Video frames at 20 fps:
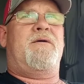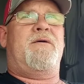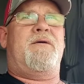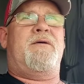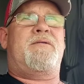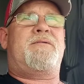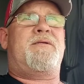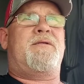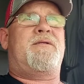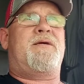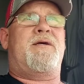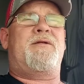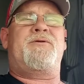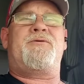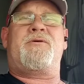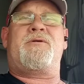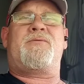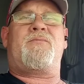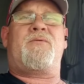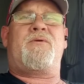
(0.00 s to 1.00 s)
it's a
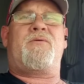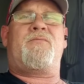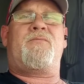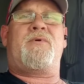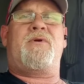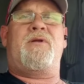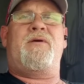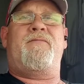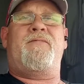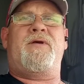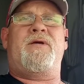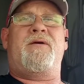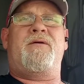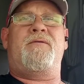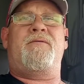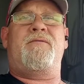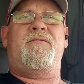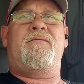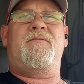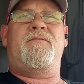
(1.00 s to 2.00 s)
dangerous world we're living
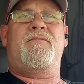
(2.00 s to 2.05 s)
in.